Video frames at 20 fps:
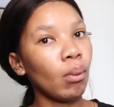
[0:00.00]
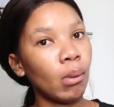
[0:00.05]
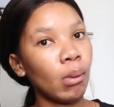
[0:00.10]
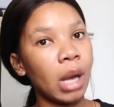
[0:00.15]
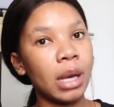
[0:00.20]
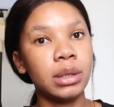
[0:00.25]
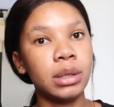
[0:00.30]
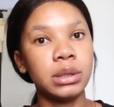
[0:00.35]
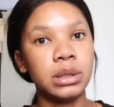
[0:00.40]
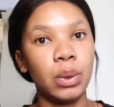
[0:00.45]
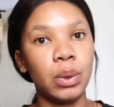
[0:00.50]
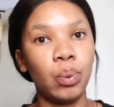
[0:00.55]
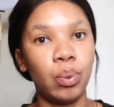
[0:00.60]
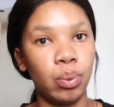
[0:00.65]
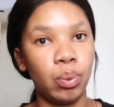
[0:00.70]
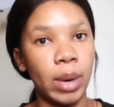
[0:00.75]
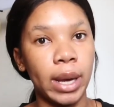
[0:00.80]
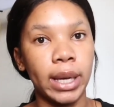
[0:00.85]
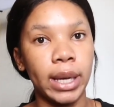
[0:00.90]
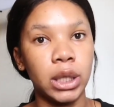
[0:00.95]
is a
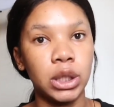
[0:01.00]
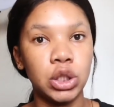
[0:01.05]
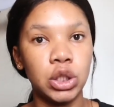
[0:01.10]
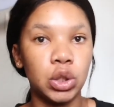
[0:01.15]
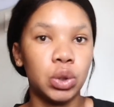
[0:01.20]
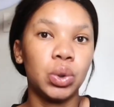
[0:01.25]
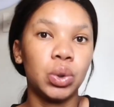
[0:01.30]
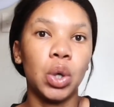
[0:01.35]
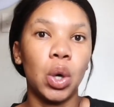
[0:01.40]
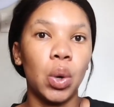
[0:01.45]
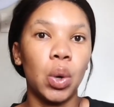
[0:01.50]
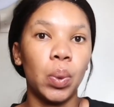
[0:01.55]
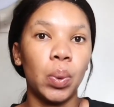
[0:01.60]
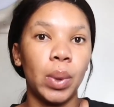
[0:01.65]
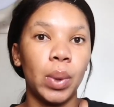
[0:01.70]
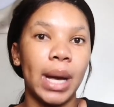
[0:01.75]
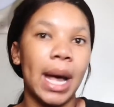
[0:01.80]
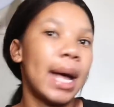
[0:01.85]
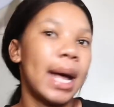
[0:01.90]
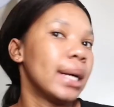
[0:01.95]
way to go
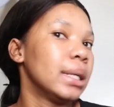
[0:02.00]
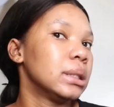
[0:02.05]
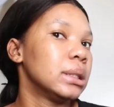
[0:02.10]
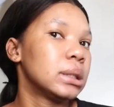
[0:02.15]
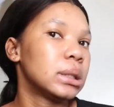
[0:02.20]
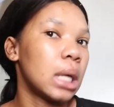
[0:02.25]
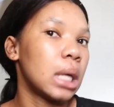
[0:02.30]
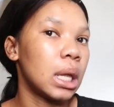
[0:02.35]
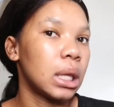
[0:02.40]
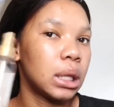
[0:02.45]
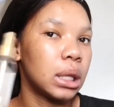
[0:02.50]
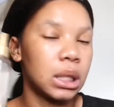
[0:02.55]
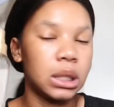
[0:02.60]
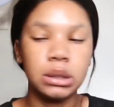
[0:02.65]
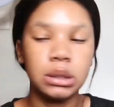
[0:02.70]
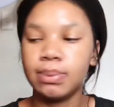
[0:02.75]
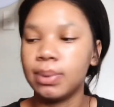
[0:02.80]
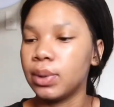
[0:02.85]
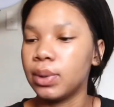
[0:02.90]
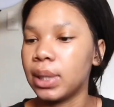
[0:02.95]
guys. This
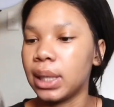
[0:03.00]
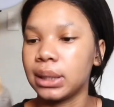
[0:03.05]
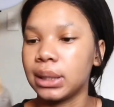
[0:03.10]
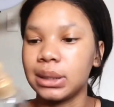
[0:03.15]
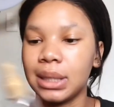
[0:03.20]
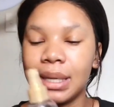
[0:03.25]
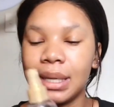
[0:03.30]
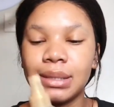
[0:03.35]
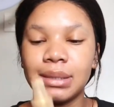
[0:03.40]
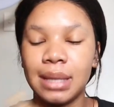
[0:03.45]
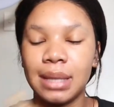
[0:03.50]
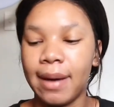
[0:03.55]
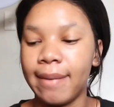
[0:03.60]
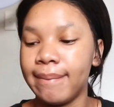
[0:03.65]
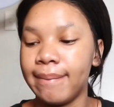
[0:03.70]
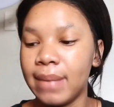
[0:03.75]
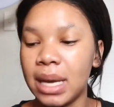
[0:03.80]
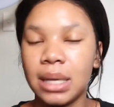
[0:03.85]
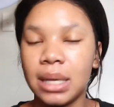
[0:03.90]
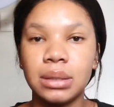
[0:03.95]
product is
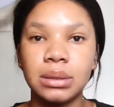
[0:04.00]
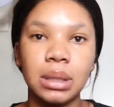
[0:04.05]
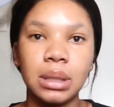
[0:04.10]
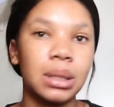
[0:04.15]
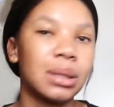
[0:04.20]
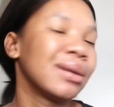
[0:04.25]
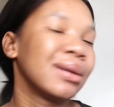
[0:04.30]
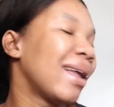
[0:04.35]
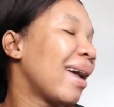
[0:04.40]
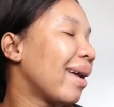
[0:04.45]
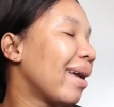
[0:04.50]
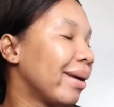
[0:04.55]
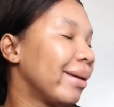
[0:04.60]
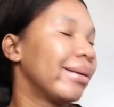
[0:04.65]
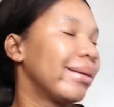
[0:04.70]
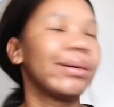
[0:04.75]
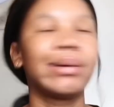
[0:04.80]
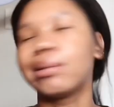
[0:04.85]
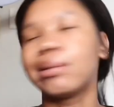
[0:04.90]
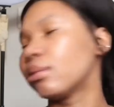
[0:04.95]
amazing, like
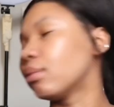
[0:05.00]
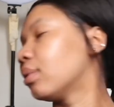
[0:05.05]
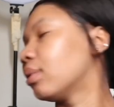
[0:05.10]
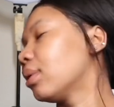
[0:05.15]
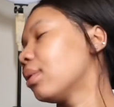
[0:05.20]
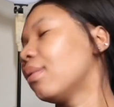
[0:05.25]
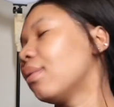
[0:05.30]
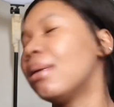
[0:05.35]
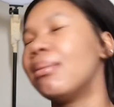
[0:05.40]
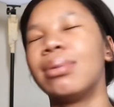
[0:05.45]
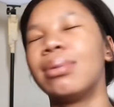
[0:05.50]
you know,